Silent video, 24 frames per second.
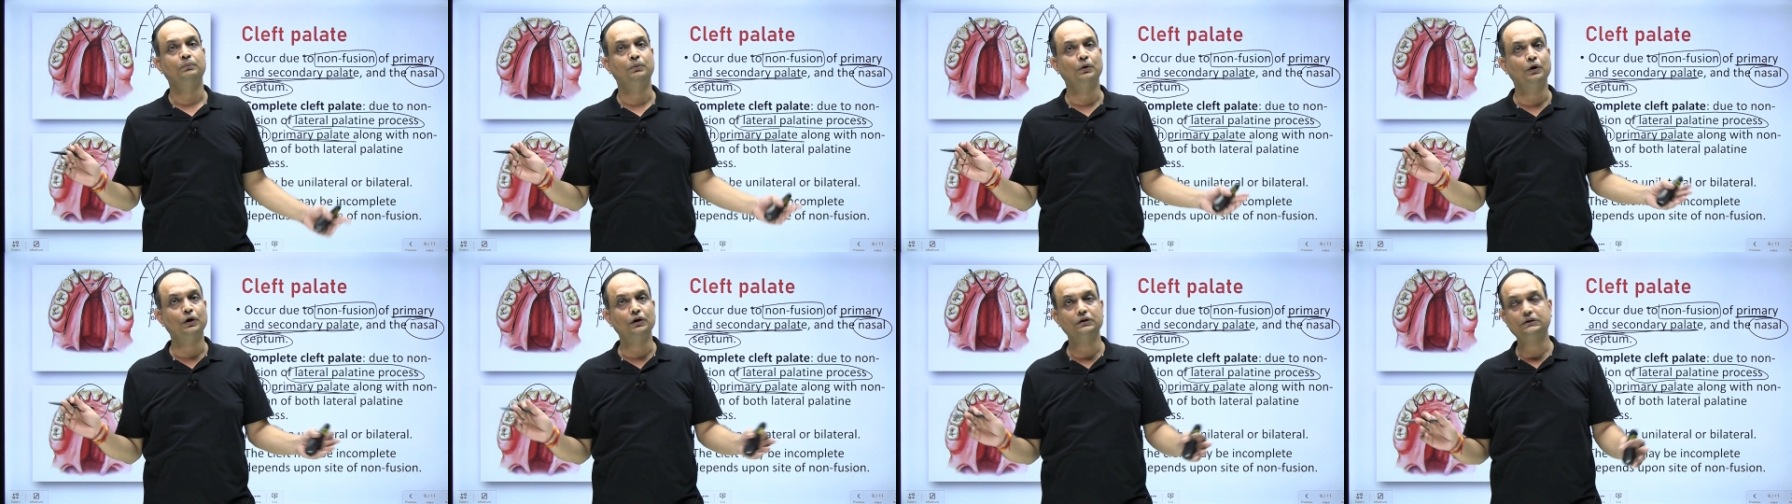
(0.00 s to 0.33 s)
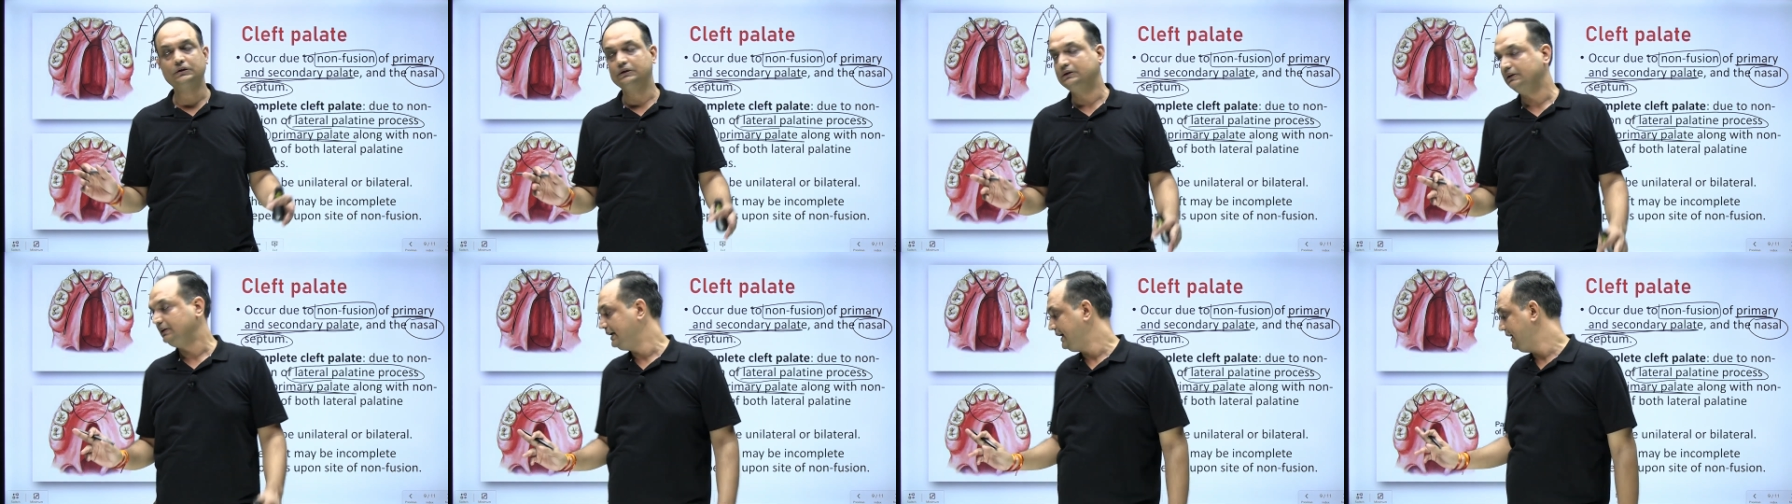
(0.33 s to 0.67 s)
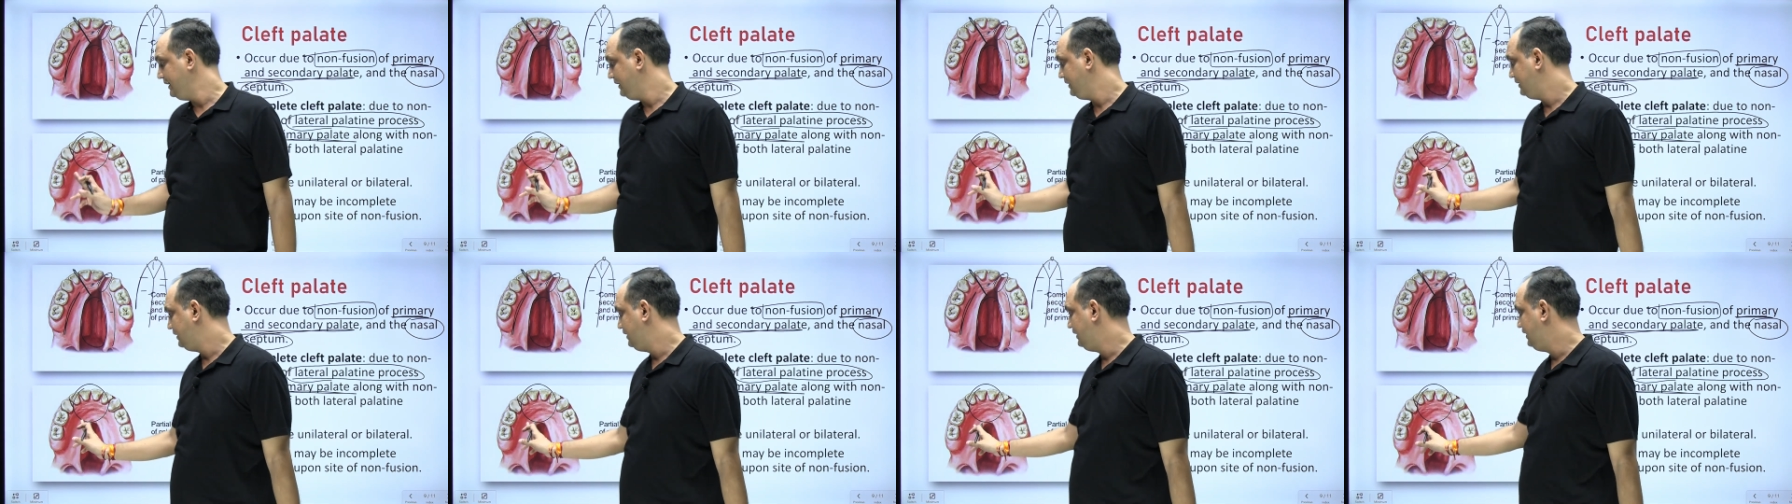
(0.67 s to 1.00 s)
both
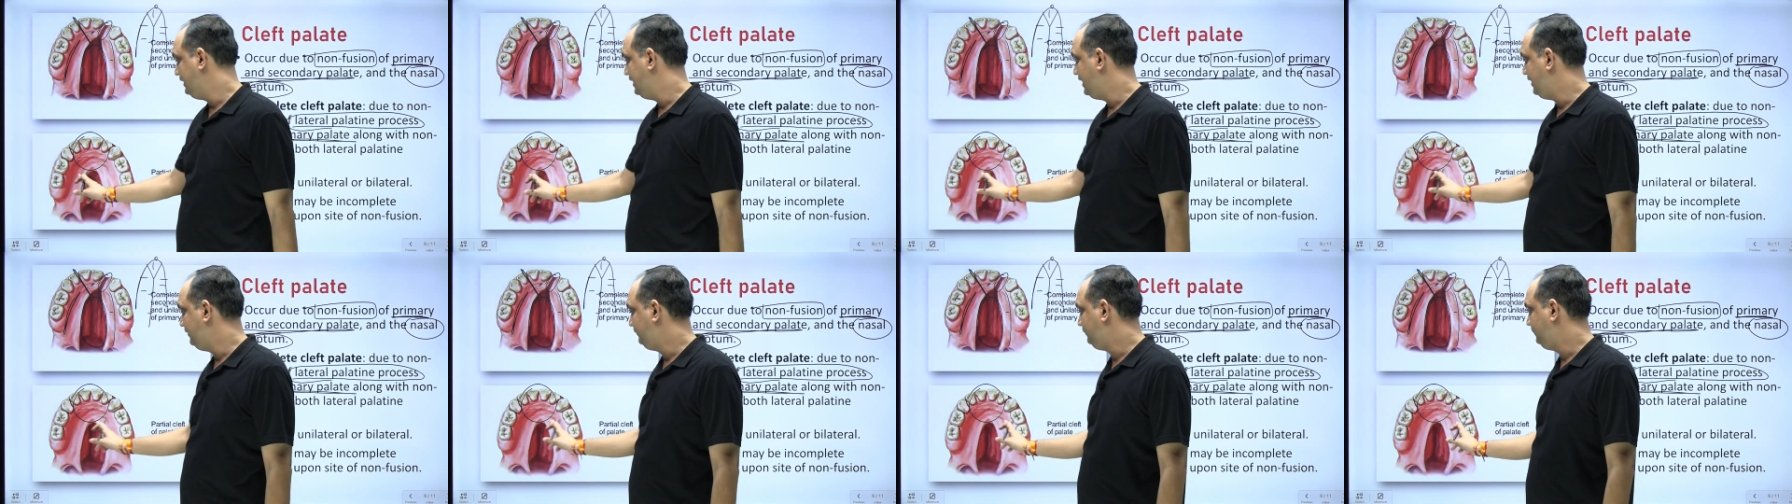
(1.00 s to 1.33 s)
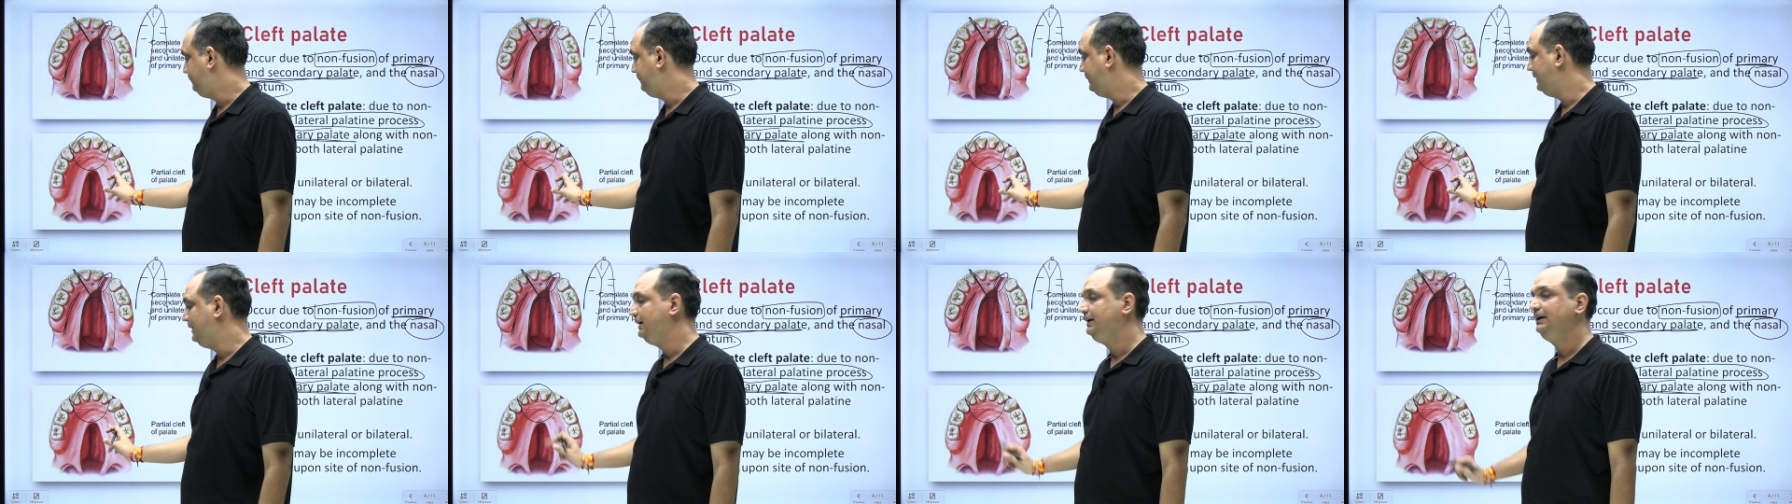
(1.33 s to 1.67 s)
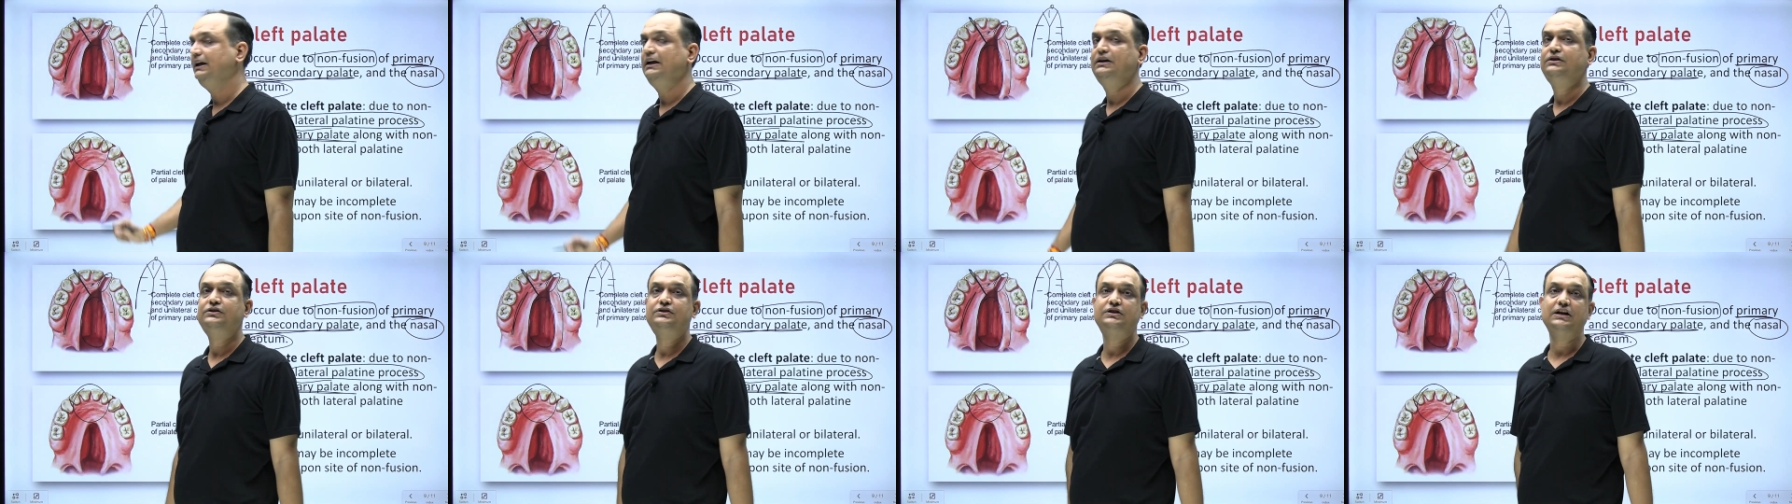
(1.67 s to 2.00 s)
right and left
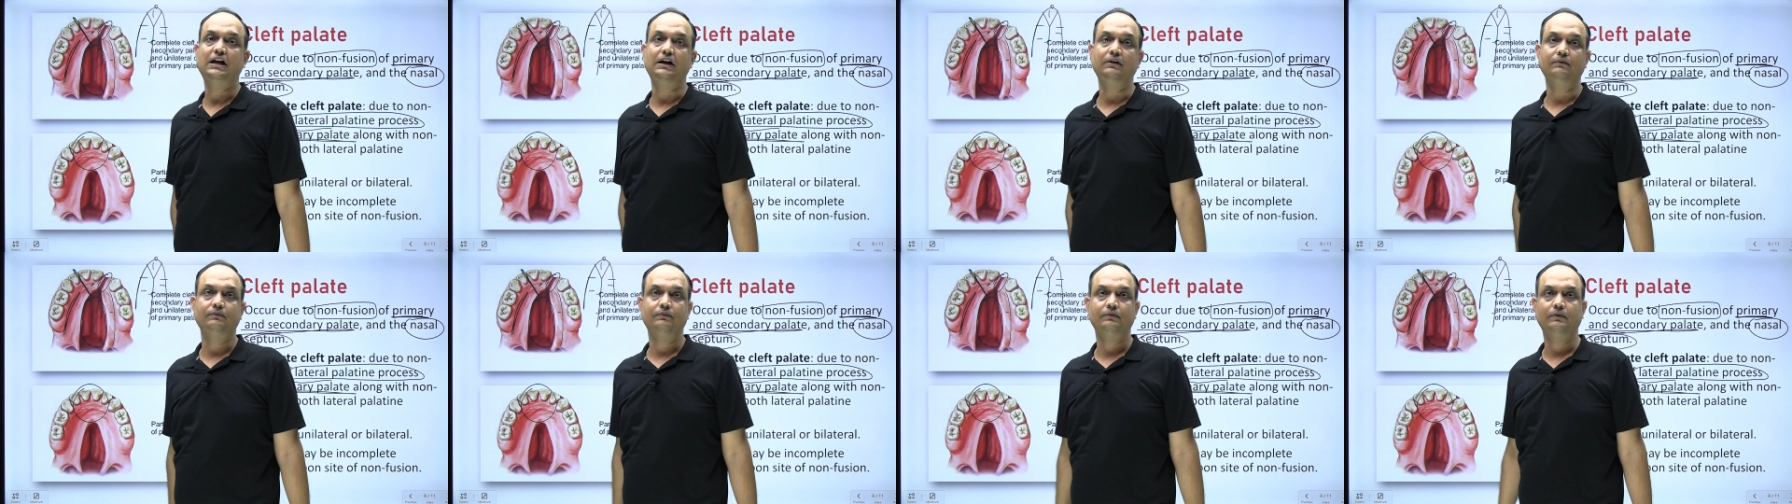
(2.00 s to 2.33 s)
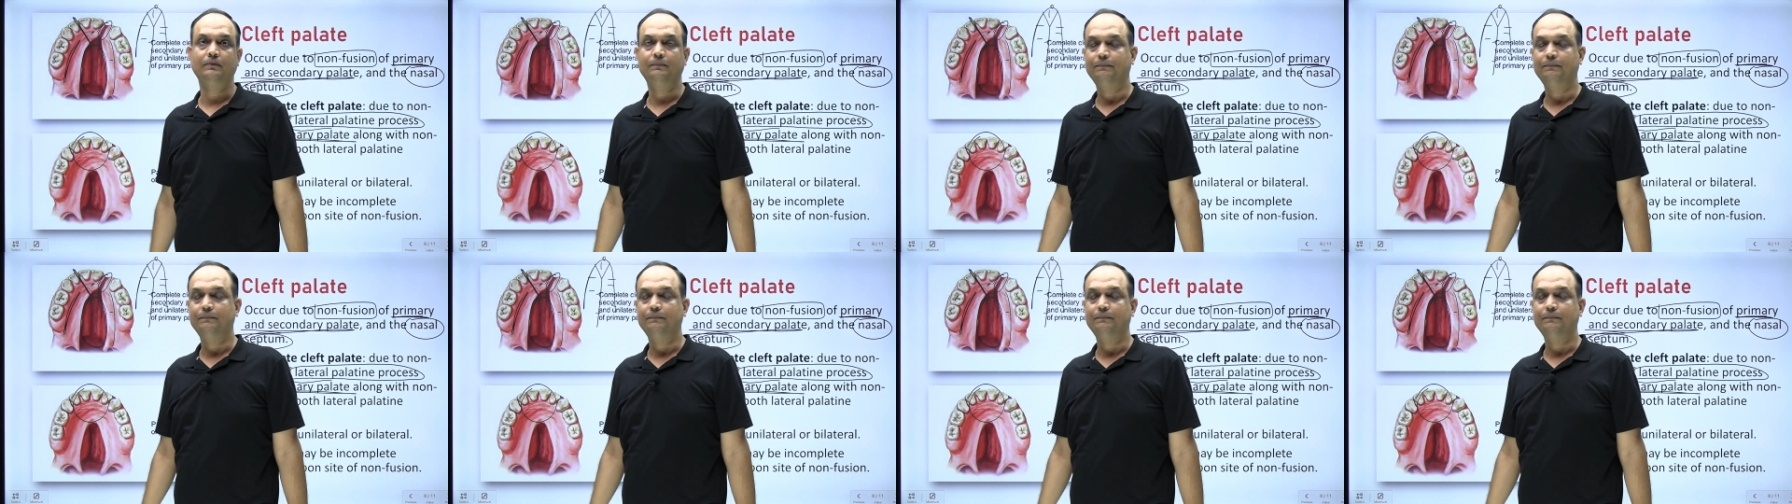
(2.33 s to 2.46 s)
palatine shelf.